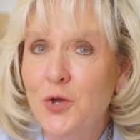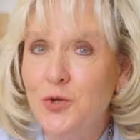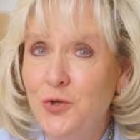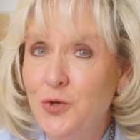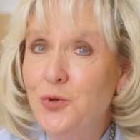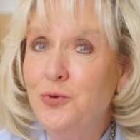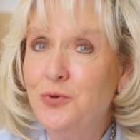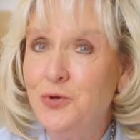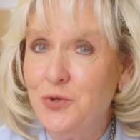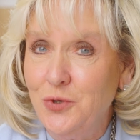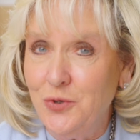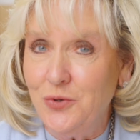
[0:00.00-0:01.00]
you
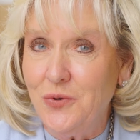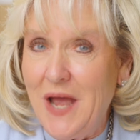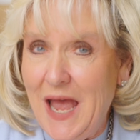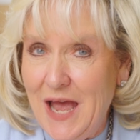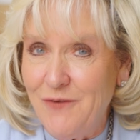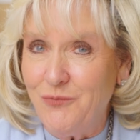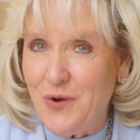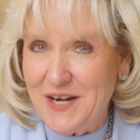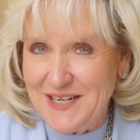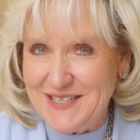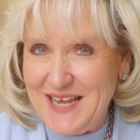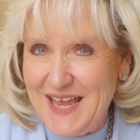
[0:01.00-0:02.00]
do have what
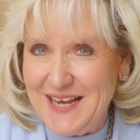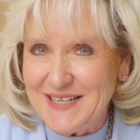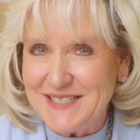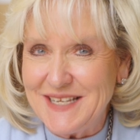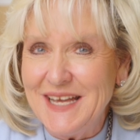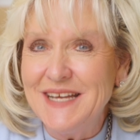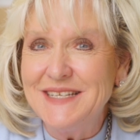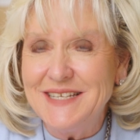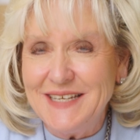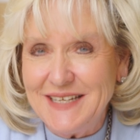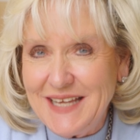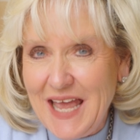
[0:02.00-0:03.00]
it takes
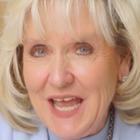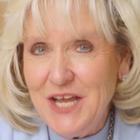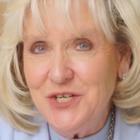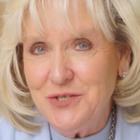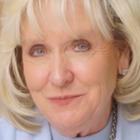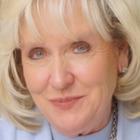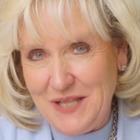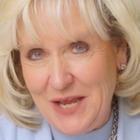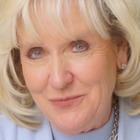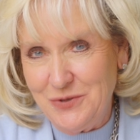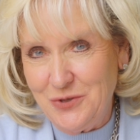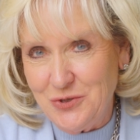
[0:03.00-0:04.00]
to engage and
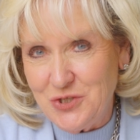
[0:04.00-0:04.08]
play with your